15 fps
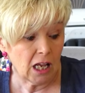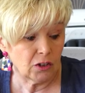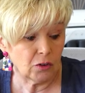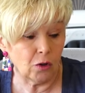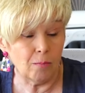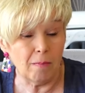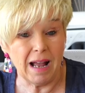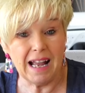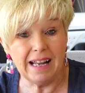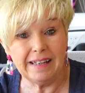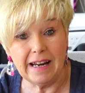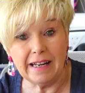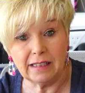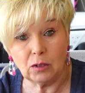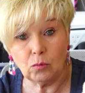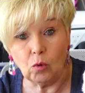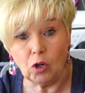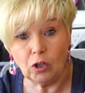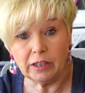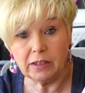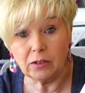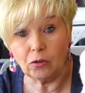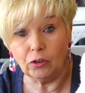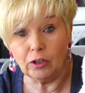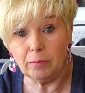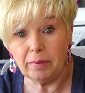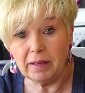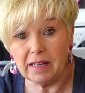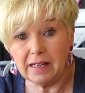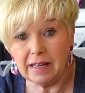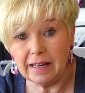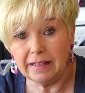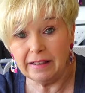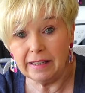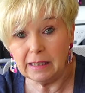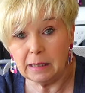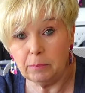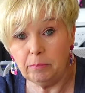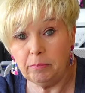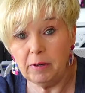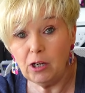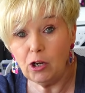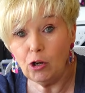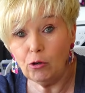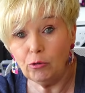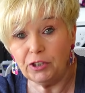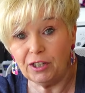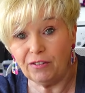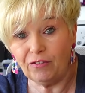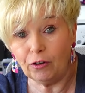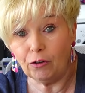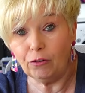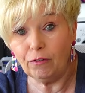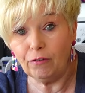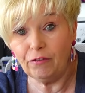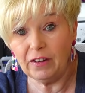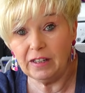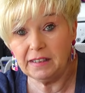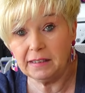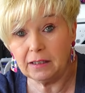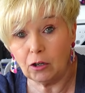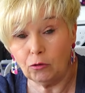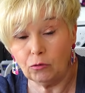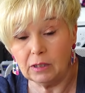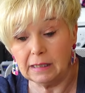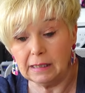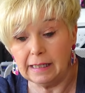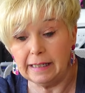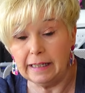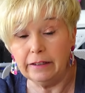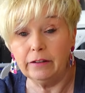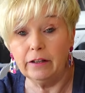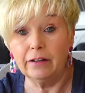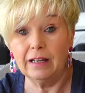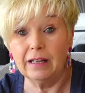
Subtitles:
So my next one is going to be in this beautiful viscose linen.